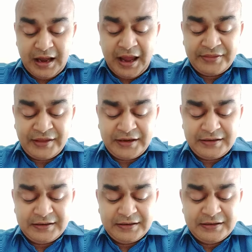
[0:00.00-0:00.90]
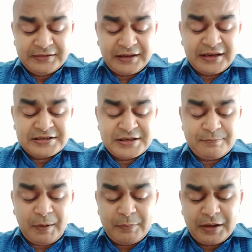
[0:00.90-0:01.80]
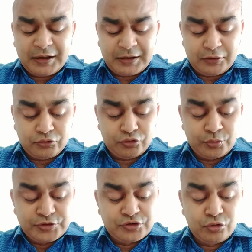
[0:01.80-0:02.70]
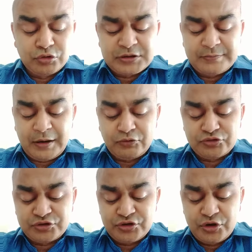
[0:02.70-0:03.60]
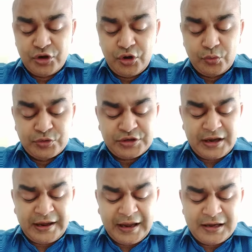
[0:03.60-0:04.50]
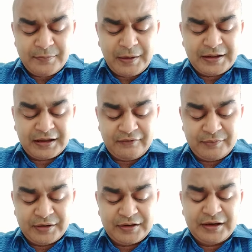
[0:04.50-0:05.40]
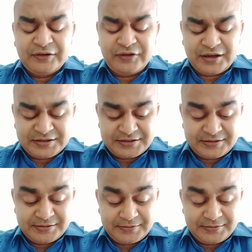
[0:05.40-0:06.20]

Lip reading: And then there is the public account, which holds amounts which are held by the government in trust.